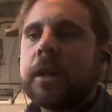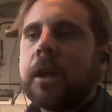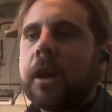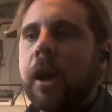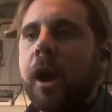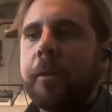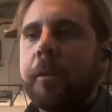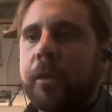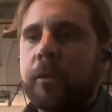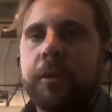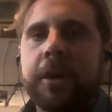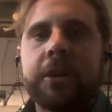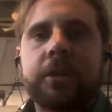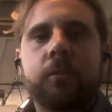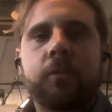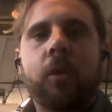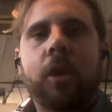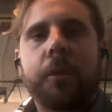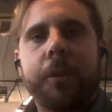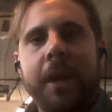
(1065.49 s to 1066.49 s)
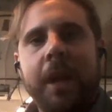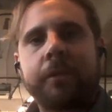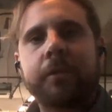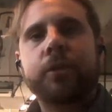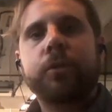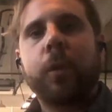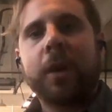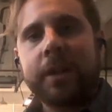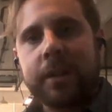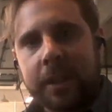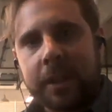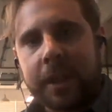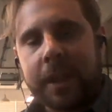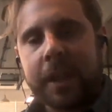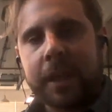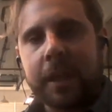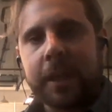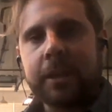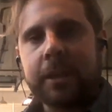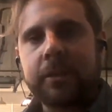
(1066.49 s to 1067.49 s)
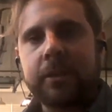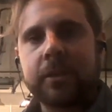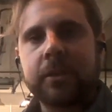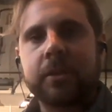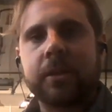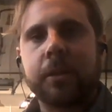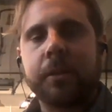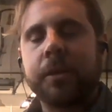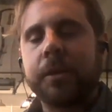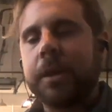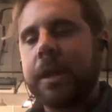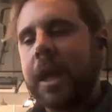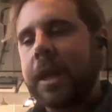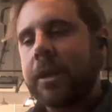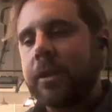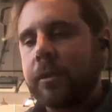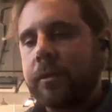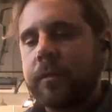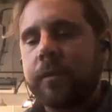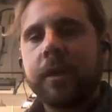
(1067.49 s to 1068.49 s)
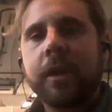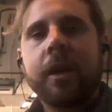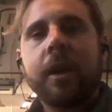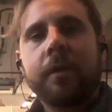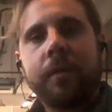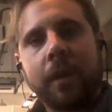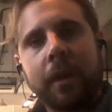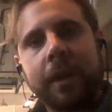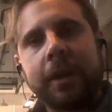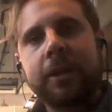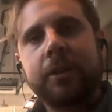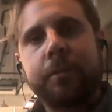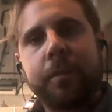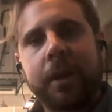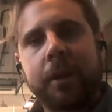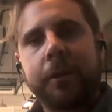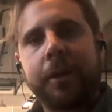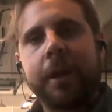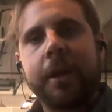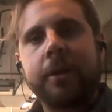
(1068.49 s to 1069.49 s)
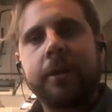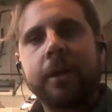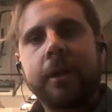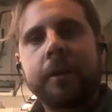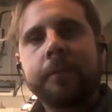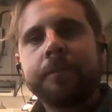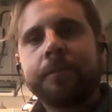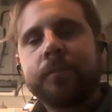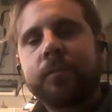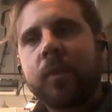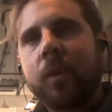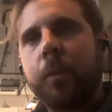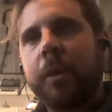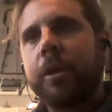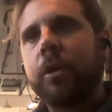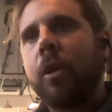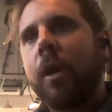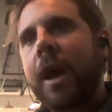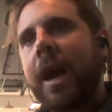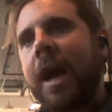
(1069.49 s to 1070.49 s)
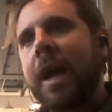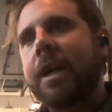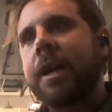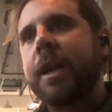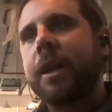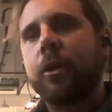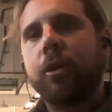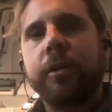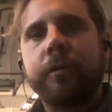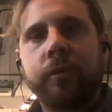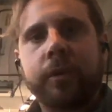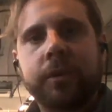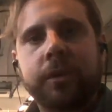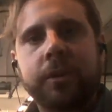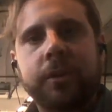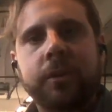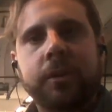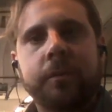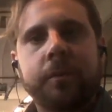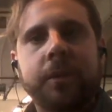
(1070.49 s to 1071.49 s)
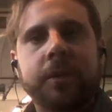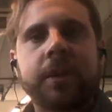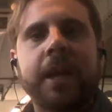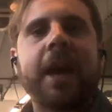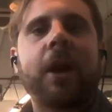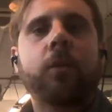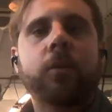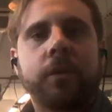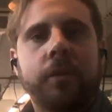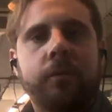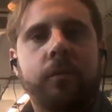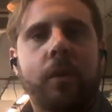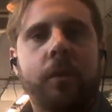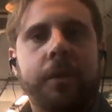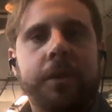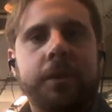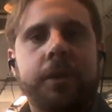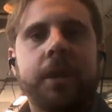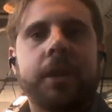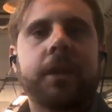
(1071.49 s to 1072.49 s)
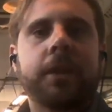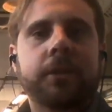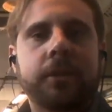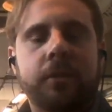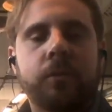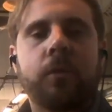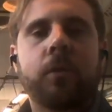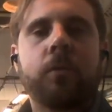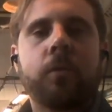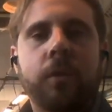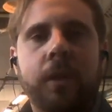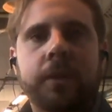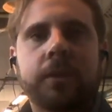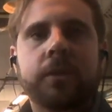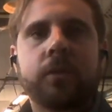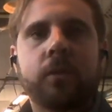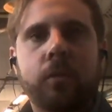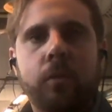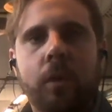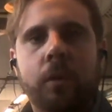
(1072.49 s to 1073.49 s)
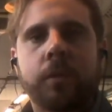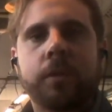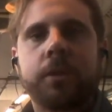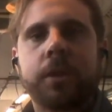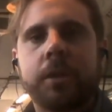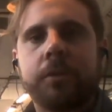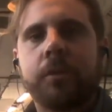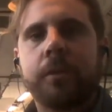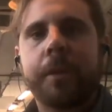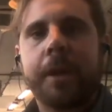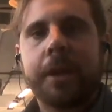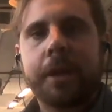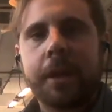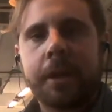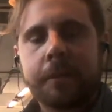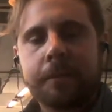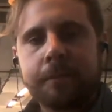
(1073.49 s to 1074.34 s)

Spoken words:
The reason why we have a 20-year lease is so at the end of the lease period, we're not handing over a system that's out of warranty. There's still warranty remaining.